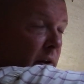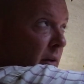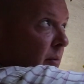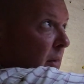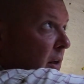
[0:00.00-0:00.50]
the
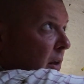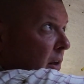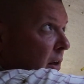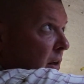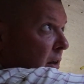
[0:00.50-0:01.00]

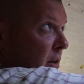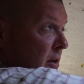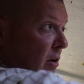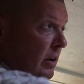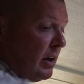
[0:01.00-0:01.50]

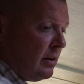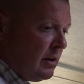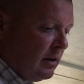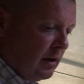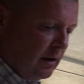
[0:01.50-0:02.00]
sawdust
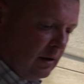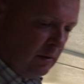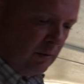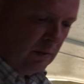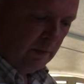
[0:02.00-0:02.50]
and
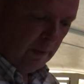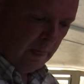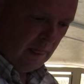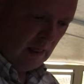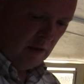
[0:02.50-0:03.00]

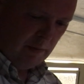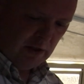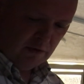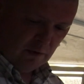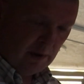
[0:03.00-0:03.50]
the
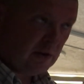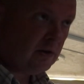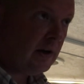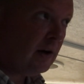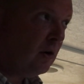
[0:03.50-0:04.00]
bits from
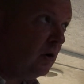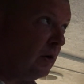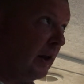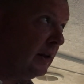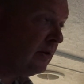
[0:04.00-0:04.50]
yesterday, all
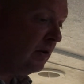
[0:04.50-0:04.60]
that's